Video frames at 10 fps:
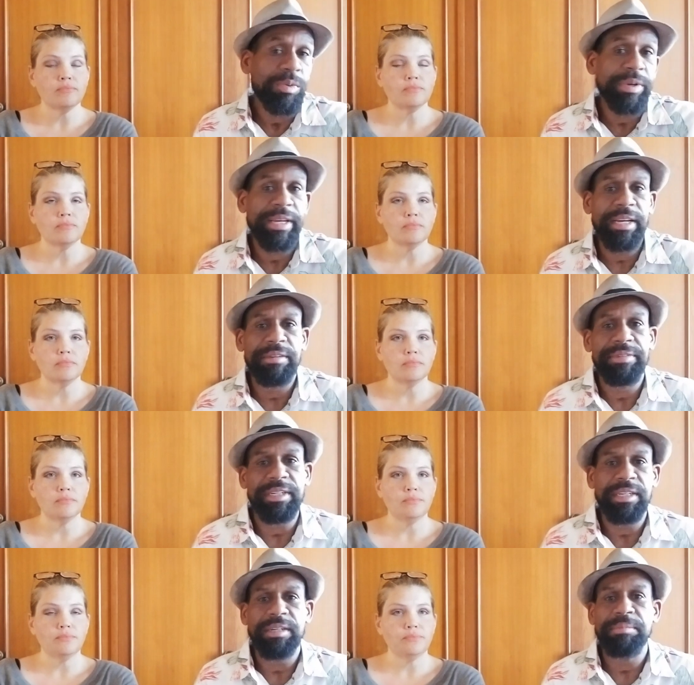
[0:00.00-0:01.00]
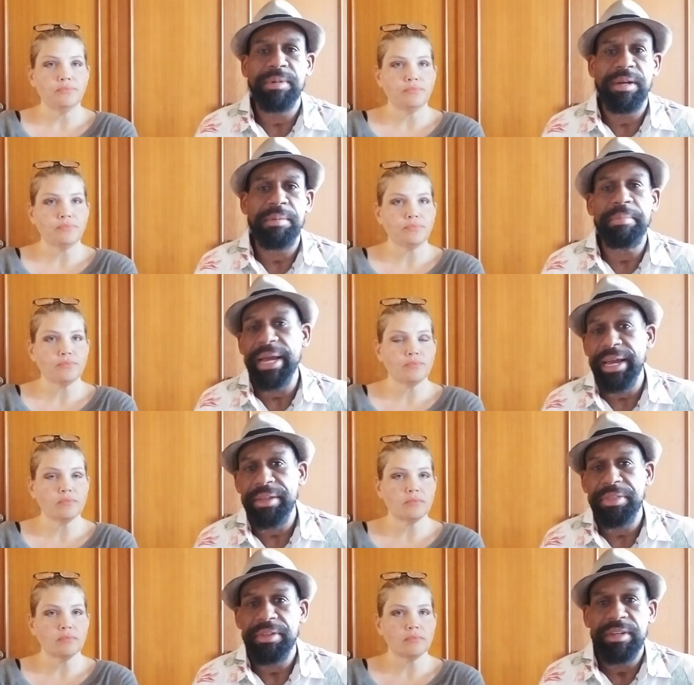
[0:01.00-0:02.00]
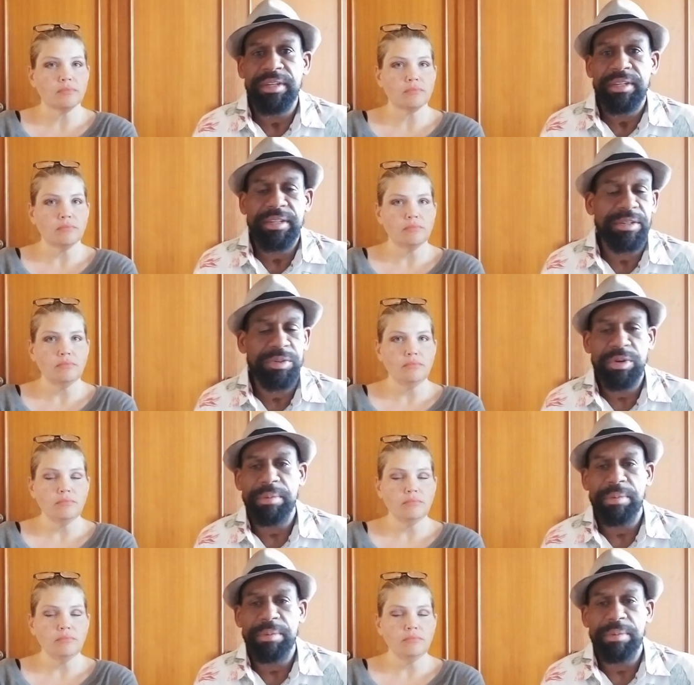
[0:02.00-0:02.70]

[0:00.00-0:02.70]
Speaker 1: we have um, math they do a